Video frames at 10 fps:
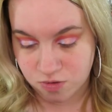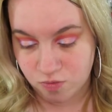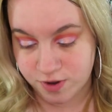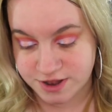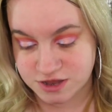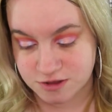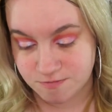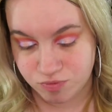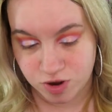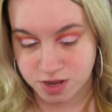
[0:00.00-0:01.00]
wet
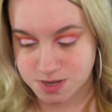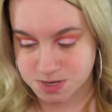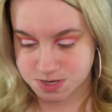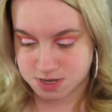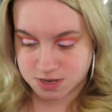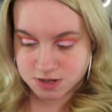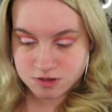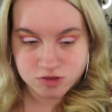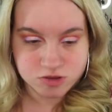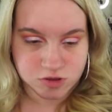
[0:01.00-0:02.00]
brush.
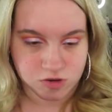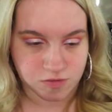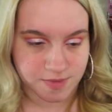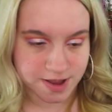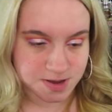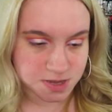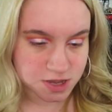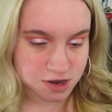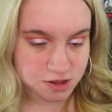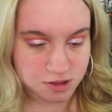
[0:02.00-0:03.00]
So I'm actually
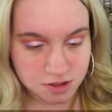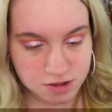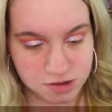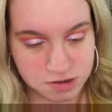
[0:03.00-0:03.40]
going to